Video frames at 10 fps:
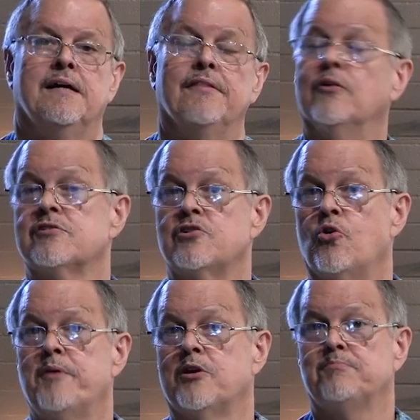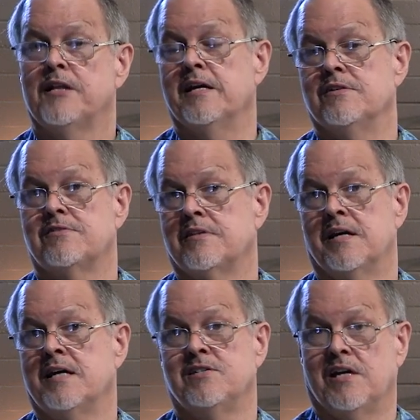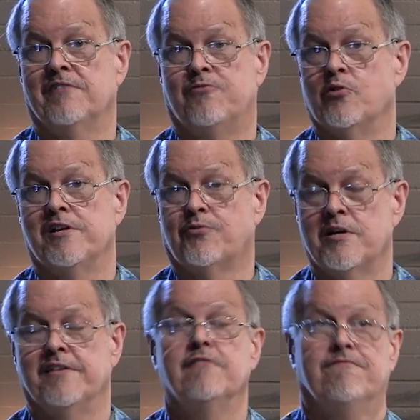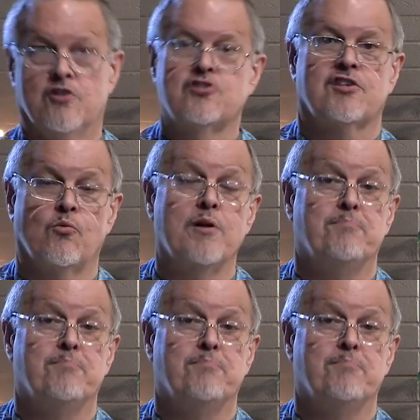there is no better place than Isaiah 43, the verse that we